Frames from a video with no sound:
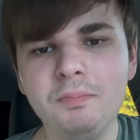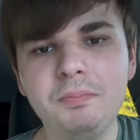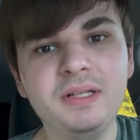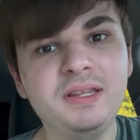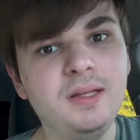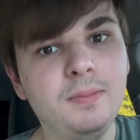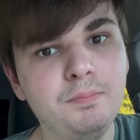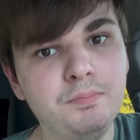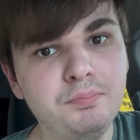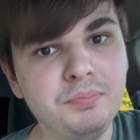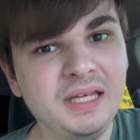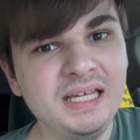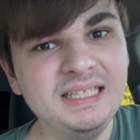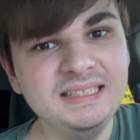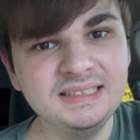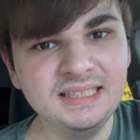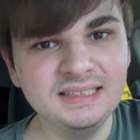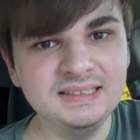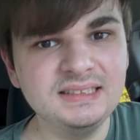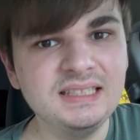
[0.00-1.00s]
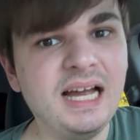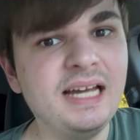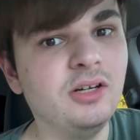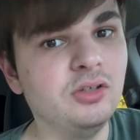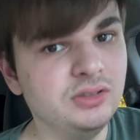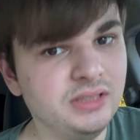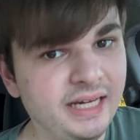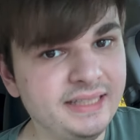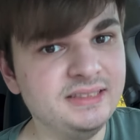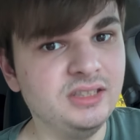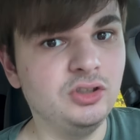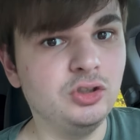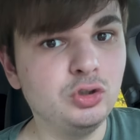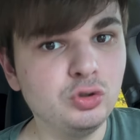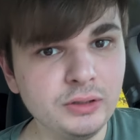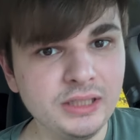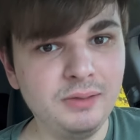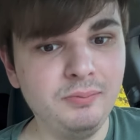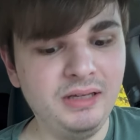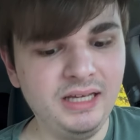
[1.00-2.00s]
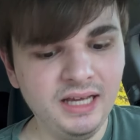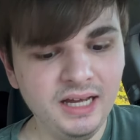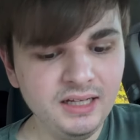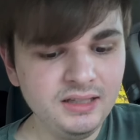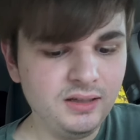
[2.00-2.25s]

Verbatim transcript: but the beans inside are nice and creamy.